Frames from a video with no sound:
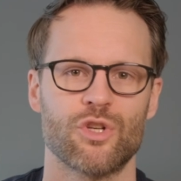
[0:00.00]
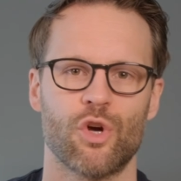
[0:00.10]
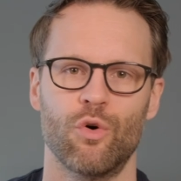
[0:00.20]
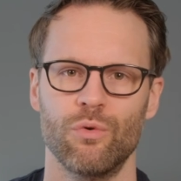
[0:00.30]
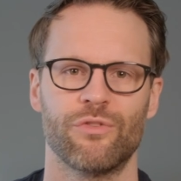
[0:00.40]

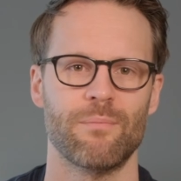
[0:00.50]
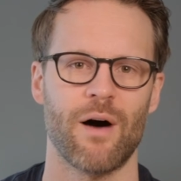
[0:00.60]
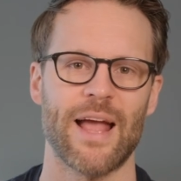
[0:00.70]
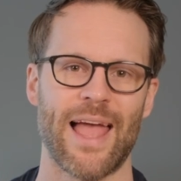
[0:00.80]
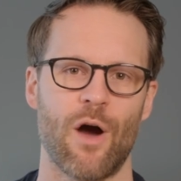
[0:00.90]
tools that
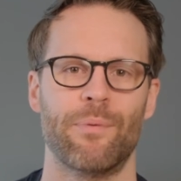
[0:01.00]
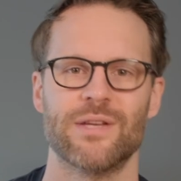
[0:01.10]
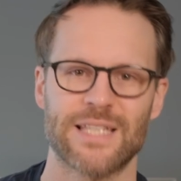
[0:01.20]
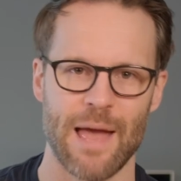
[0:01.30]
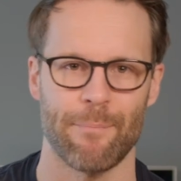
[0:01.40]
might help
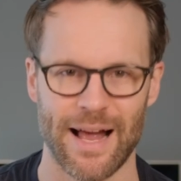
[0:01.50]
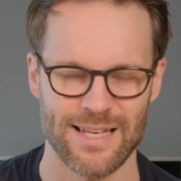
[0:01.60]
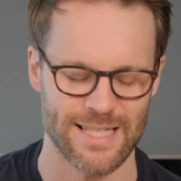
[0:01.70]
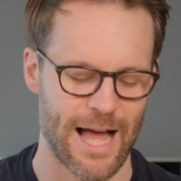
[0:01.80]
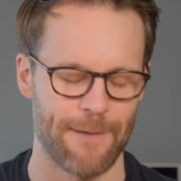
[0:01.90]
us get
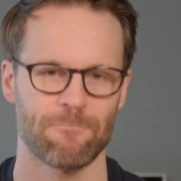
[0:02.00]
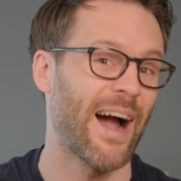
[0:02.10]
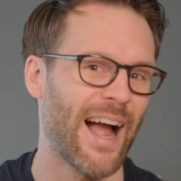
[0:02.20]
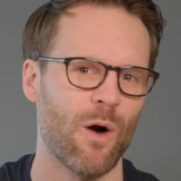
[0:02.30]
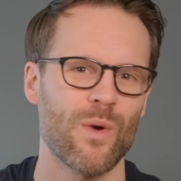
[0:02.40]
past that,
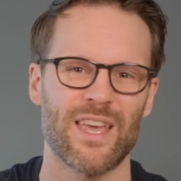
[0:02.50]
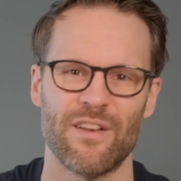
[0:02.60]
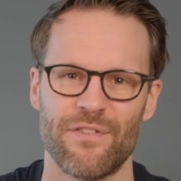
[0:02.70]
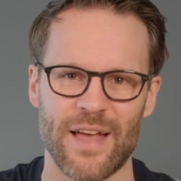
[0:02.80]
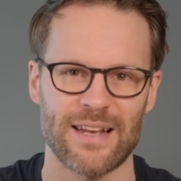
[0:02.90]
how we can
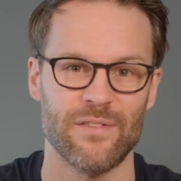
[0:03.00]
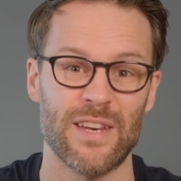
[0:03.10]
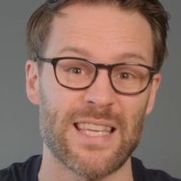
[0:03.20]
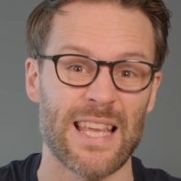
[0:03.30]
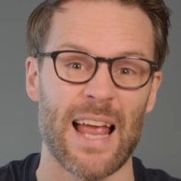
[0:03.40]

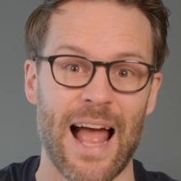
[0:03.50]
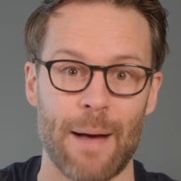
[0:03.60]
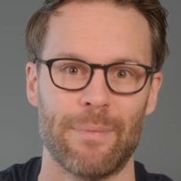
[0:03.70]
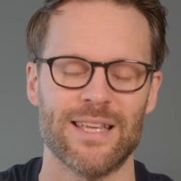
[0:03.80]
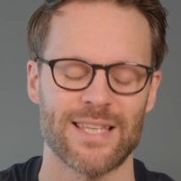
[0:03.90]
effectively set
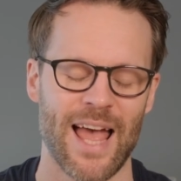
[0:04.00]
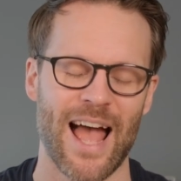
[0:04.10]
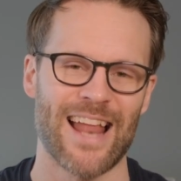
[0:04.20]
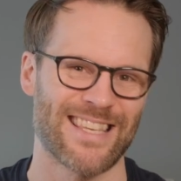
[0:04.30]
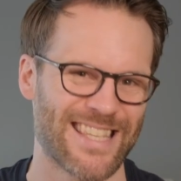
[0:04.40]
habits
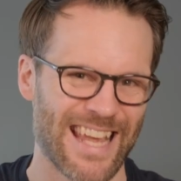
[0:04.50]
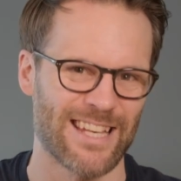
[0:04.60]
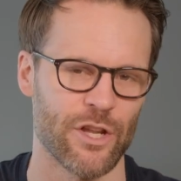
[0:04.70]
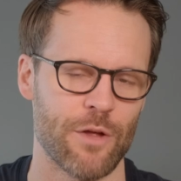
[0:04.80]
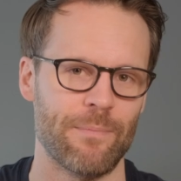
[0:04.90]
and stick
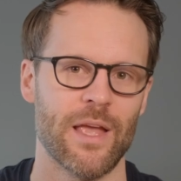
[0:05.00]
to them.